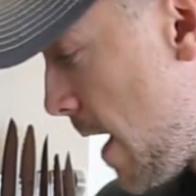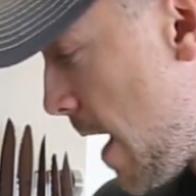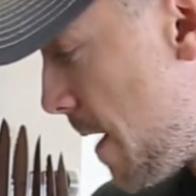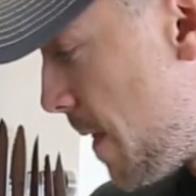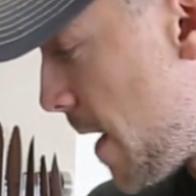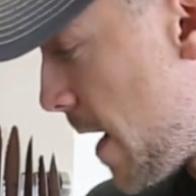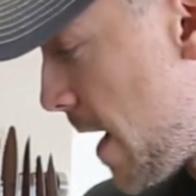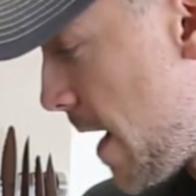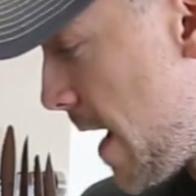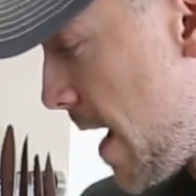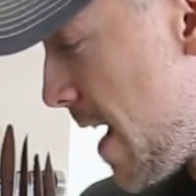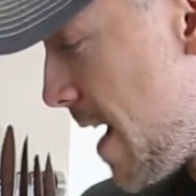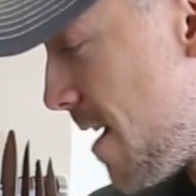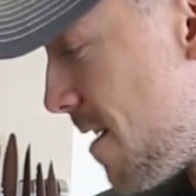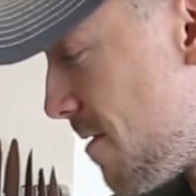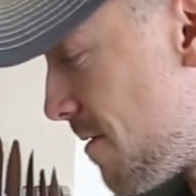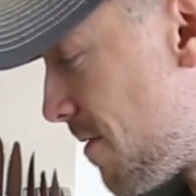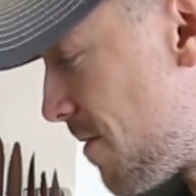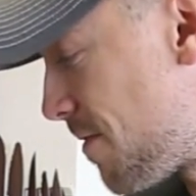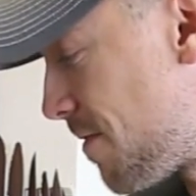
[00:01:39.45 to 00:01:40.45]
and then I
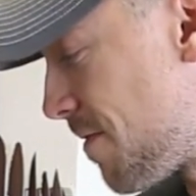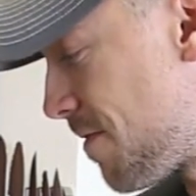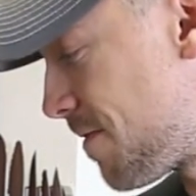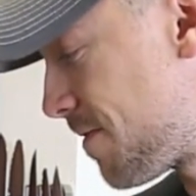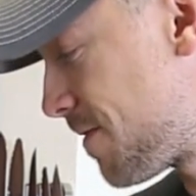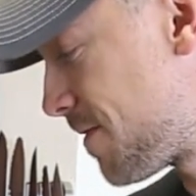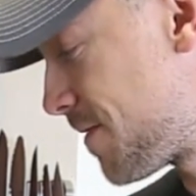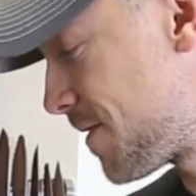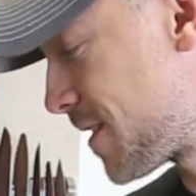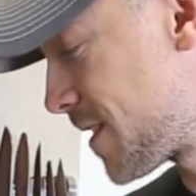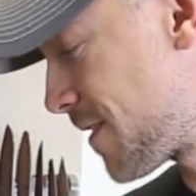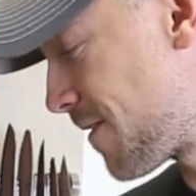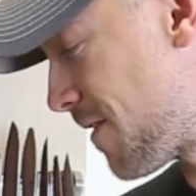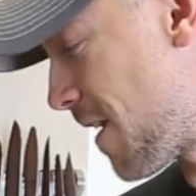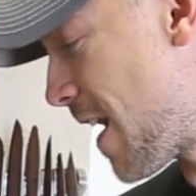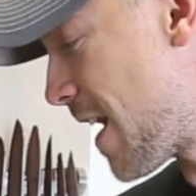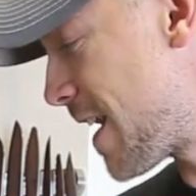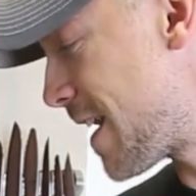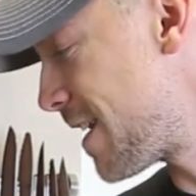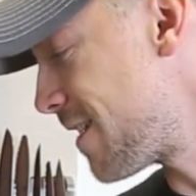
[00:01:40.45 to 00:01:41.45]
have
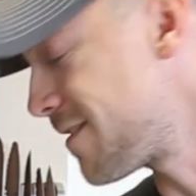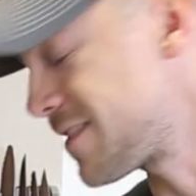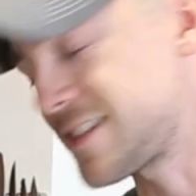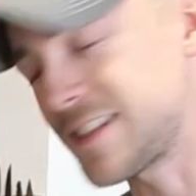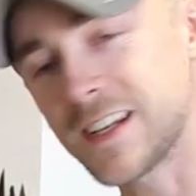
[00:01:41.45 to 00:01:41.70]
5,